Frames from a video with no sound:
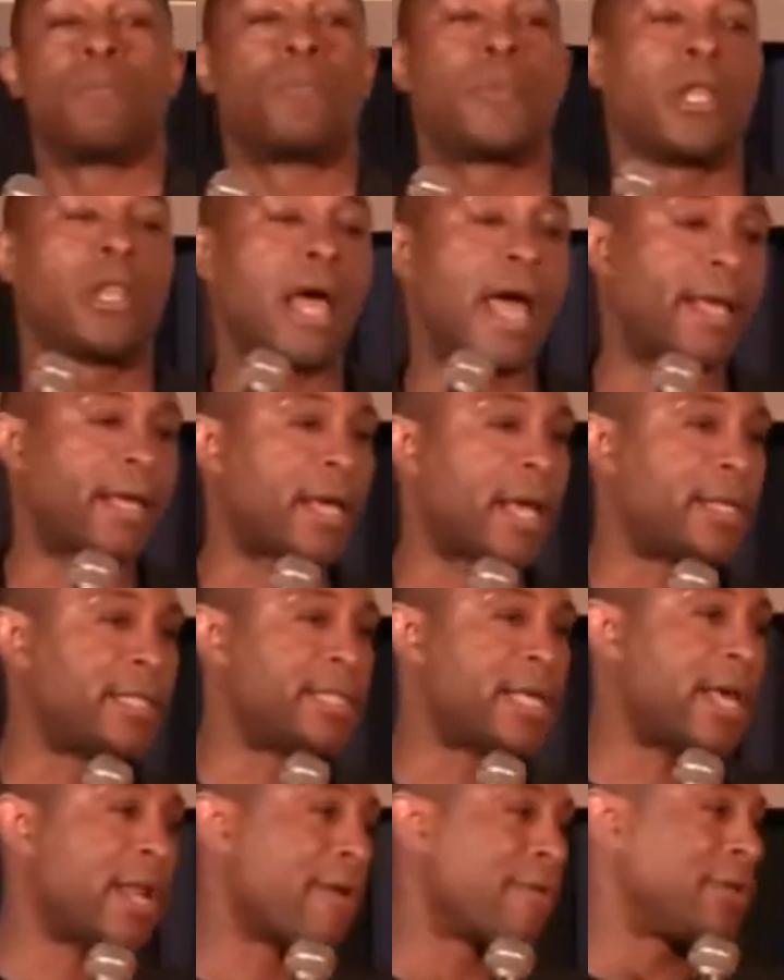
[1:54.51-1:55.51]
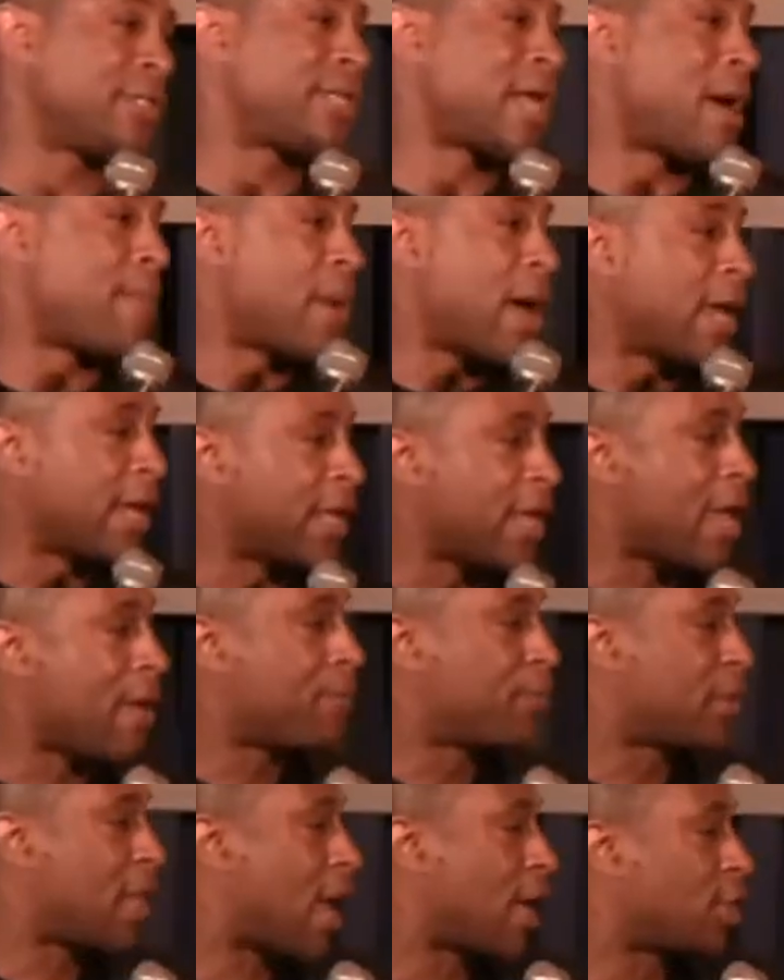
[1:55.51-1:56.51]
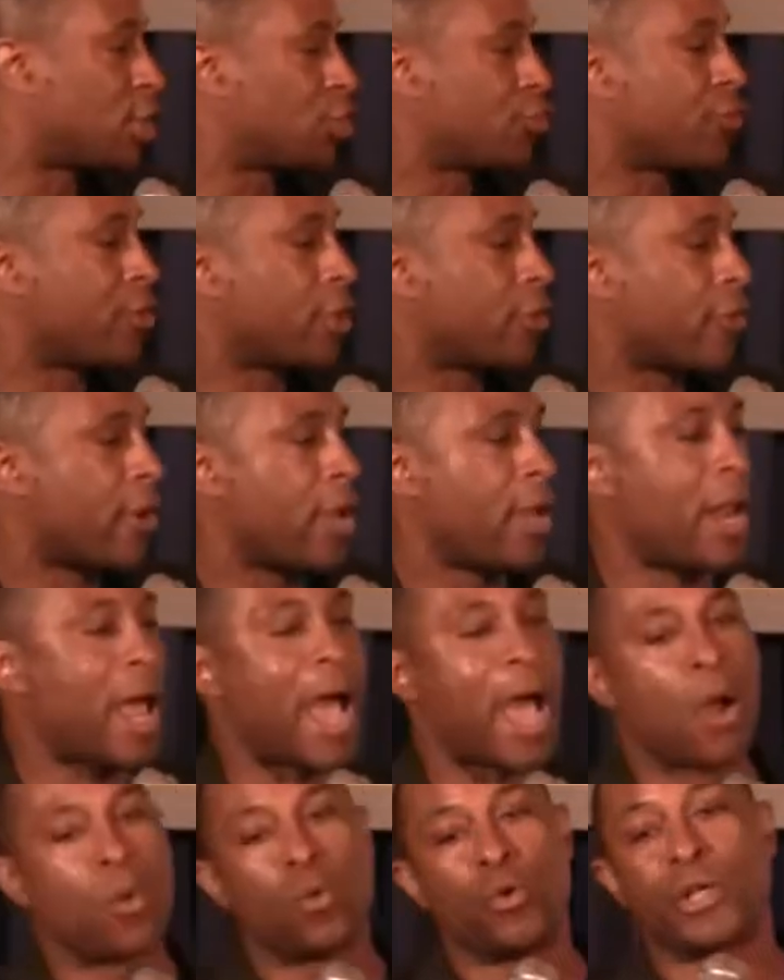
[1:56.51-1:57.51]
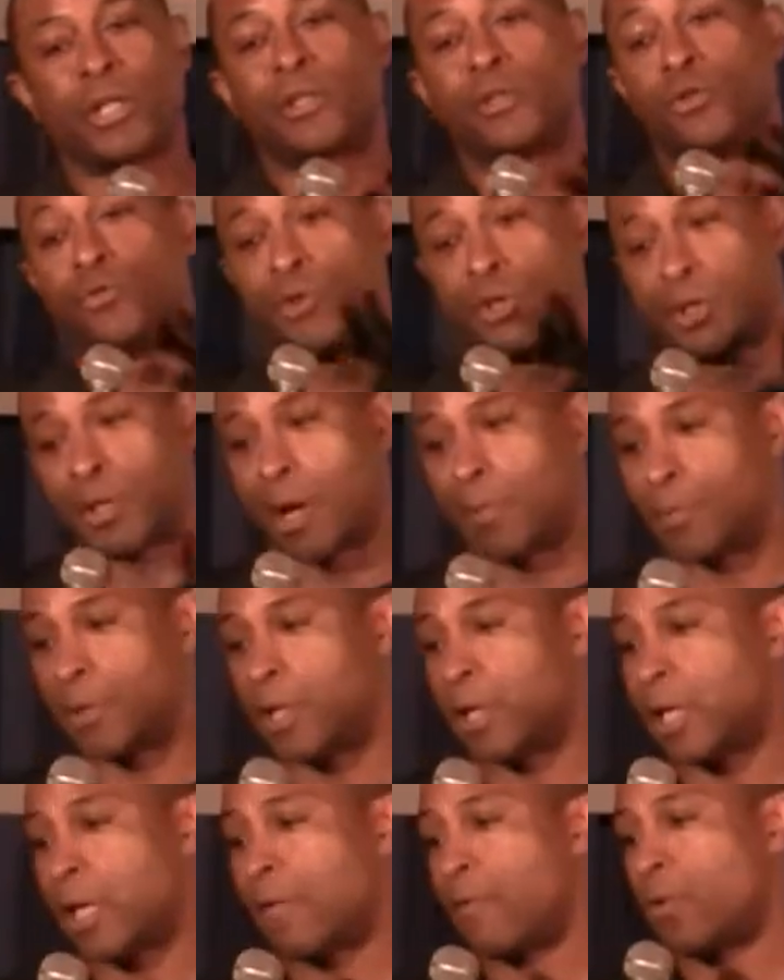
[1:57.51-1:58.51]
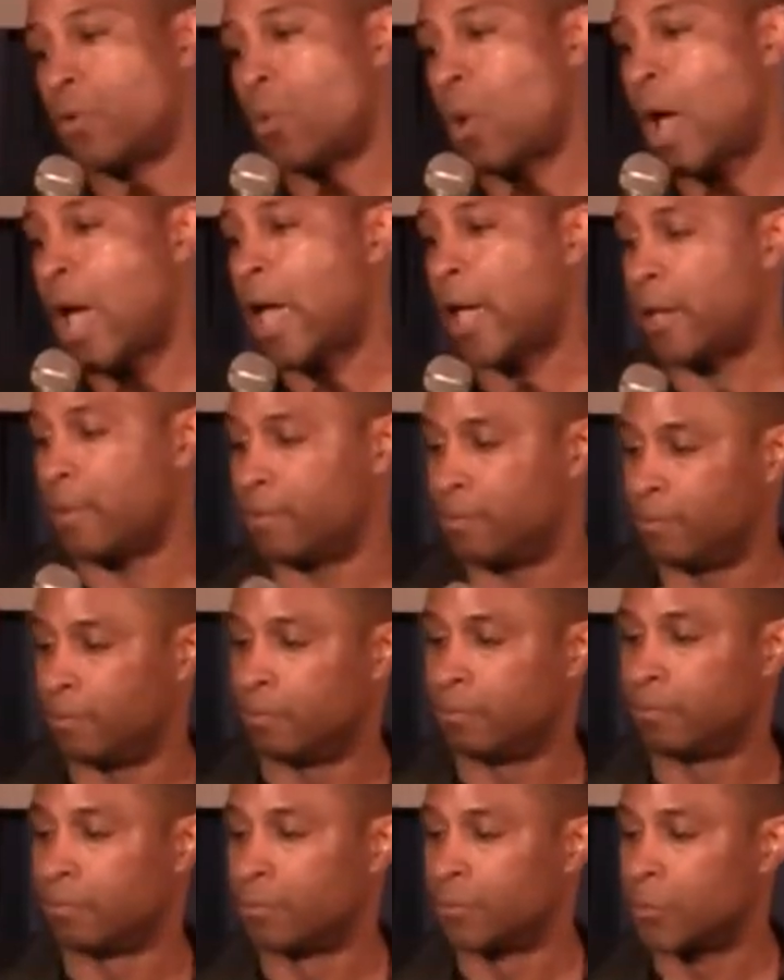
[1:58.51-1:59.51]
But like I said, every time I get black street cred, I will do something to give it away.